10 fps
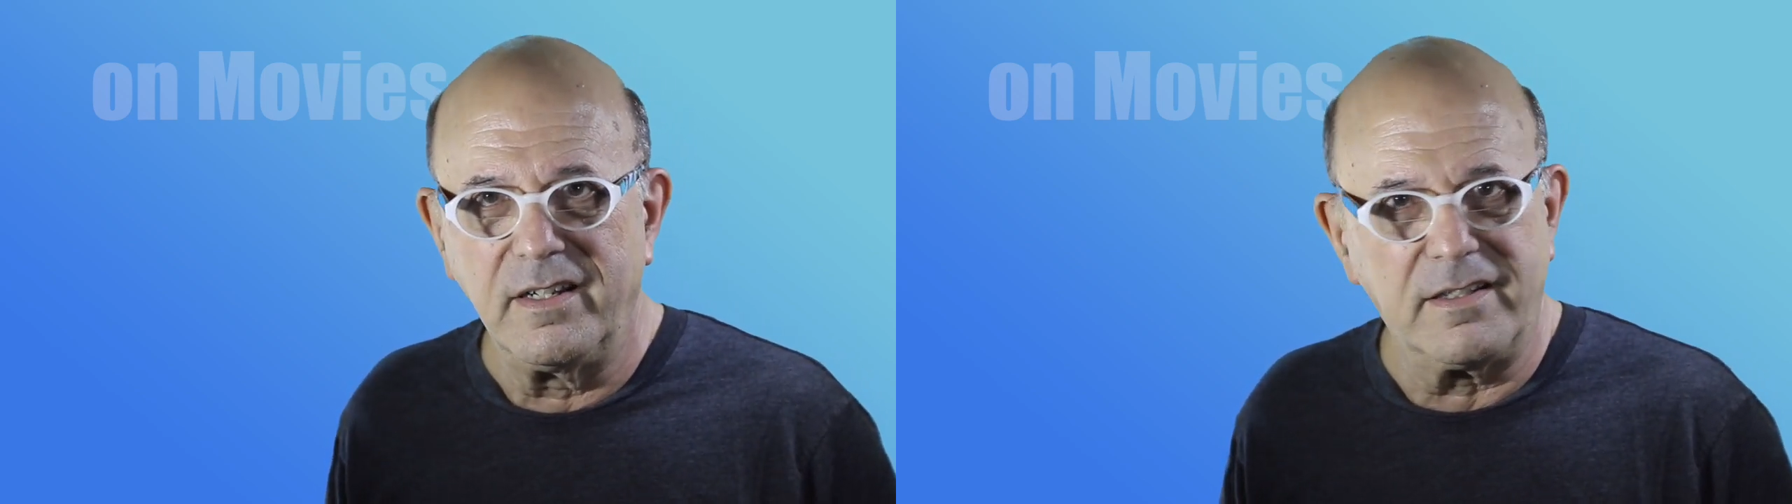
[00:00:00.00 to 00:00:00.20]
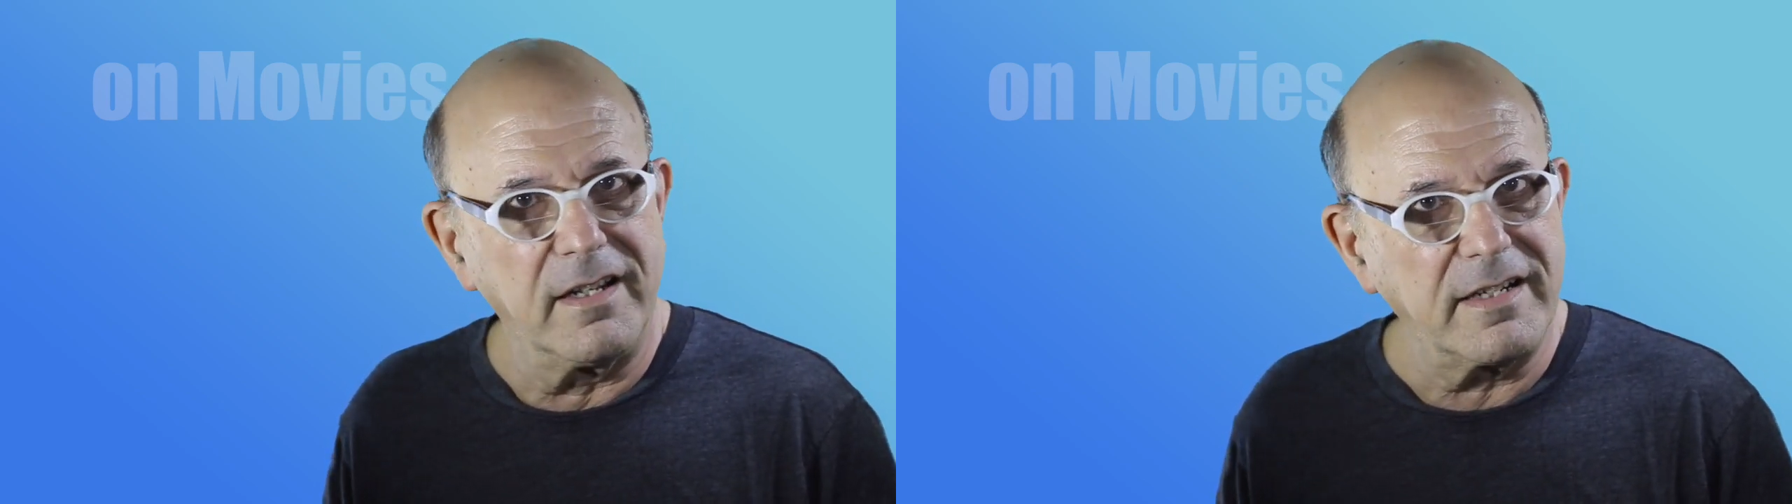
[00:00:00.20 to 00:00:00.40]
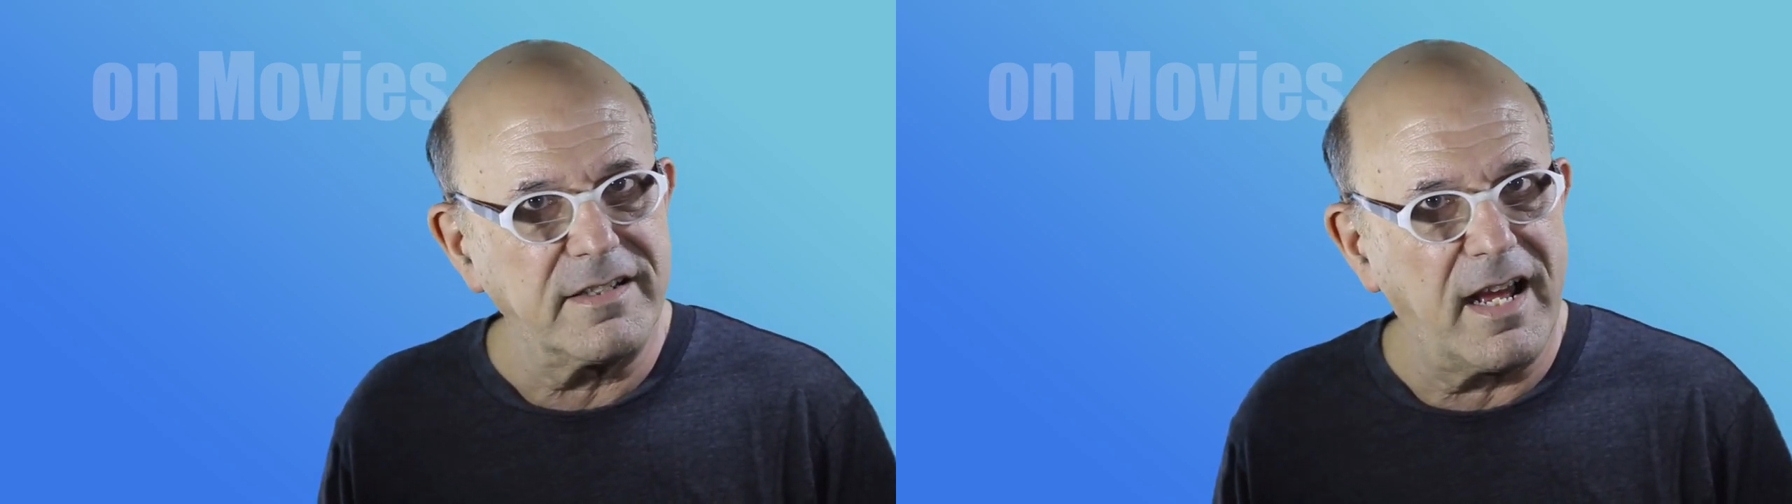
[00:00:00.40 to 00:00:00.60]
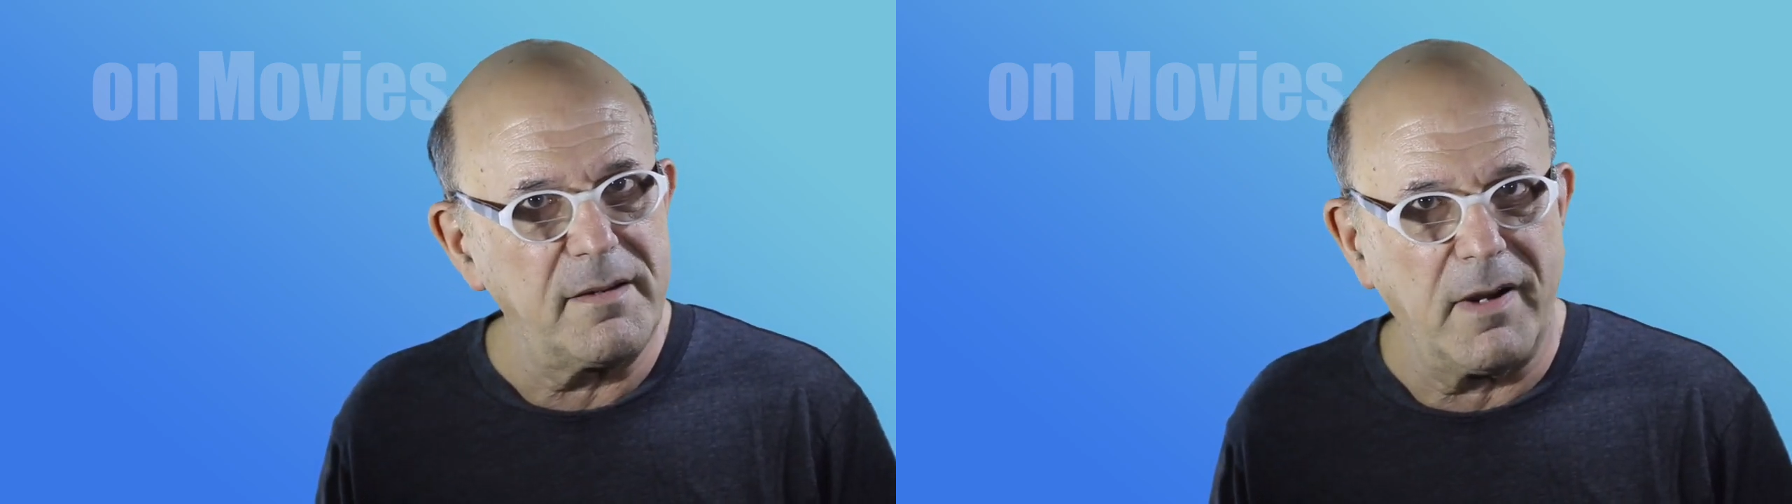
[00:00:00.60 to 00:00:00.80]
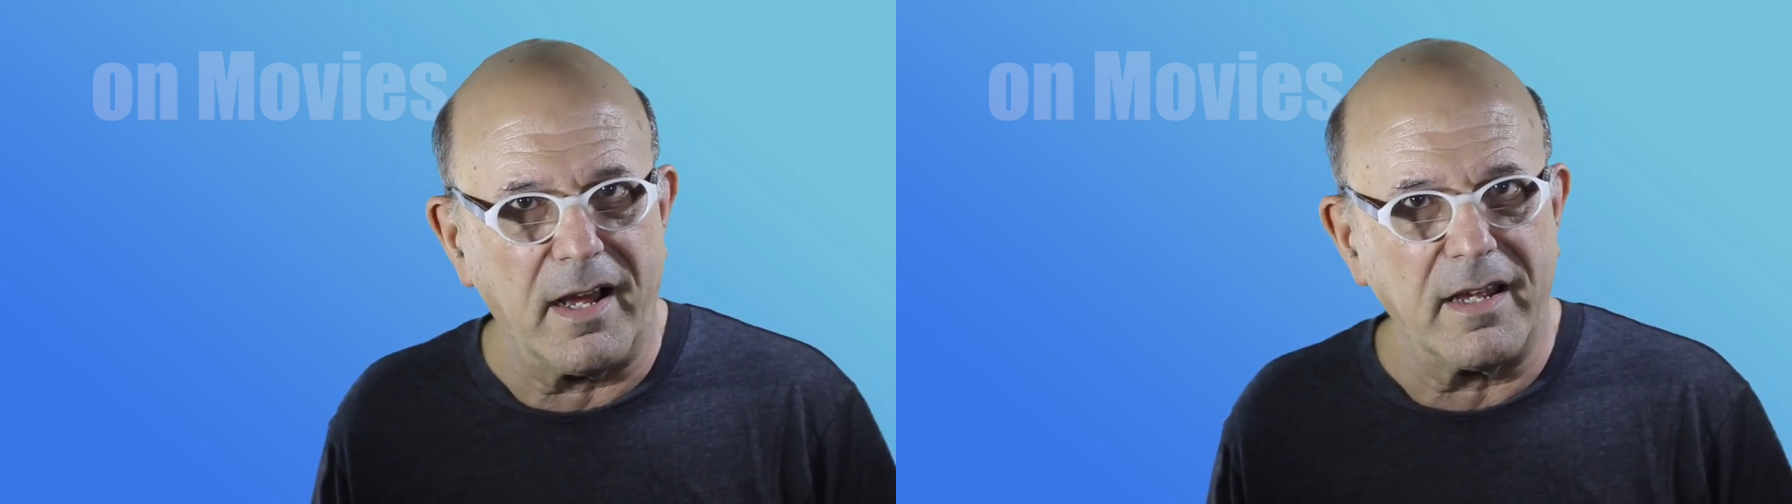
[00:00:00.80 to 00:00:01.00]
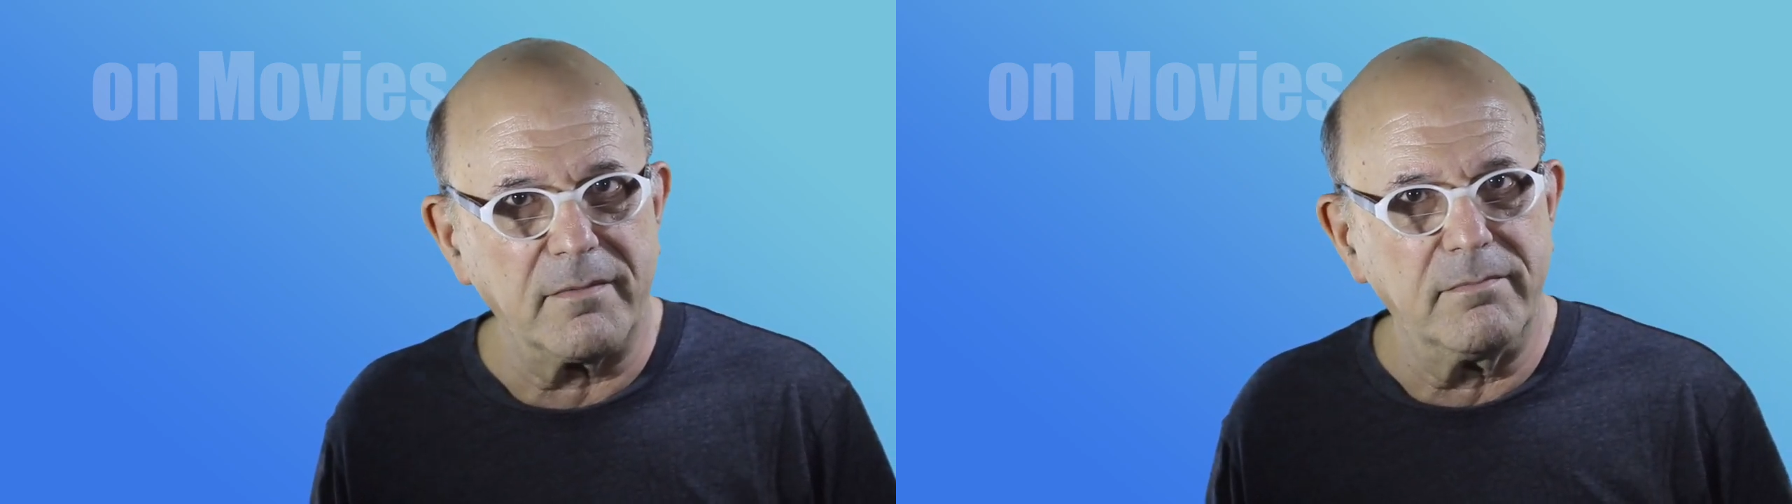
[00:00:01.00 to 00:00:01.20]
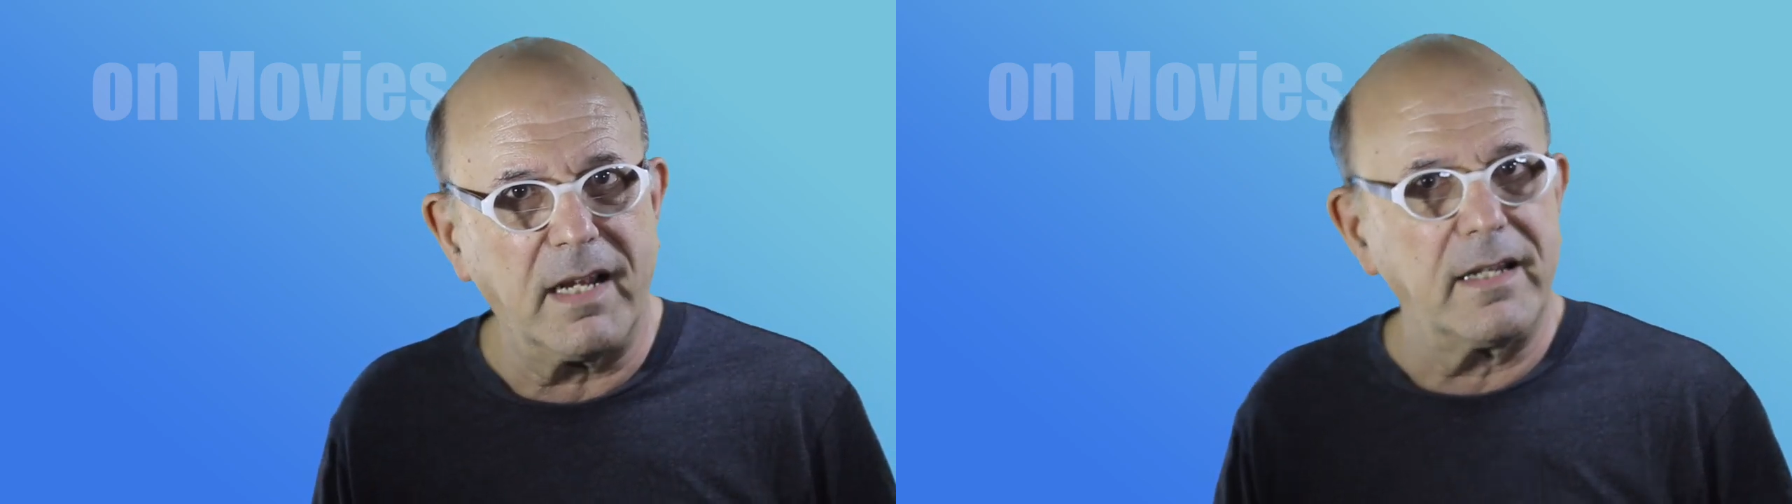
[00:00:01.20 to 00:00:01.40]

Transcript: Until next time, I'm